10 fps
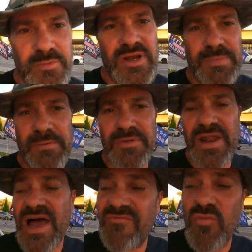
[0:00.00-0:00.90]
too many people
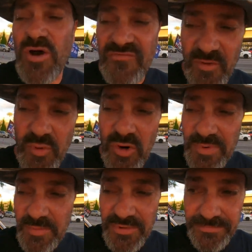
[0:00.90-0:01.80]
that have worked for poor
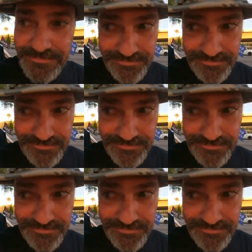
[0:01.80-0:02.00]
people.